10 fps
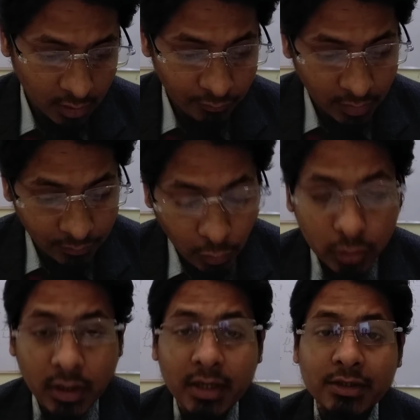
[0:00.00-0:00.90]
When
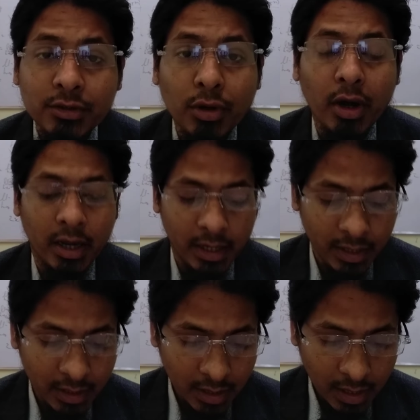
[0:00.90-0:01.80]
water and
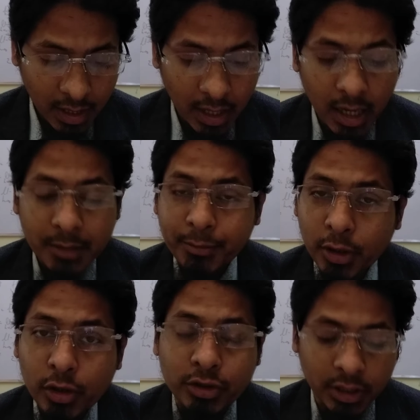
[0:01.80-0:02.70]
soil are
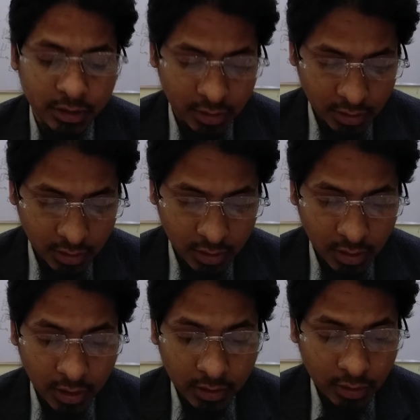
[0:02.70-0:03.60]
polluted,
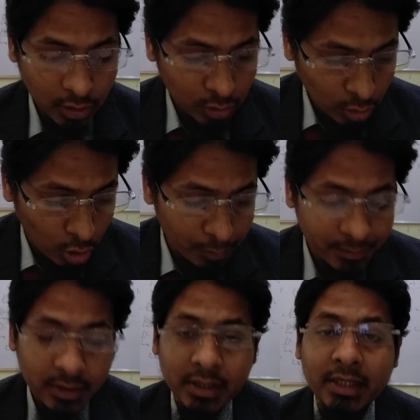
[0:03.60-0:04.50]
the
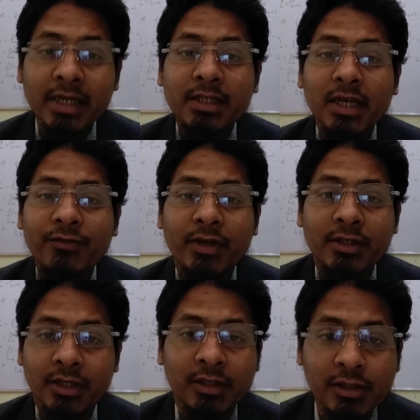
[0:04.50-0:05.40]
crops get affected.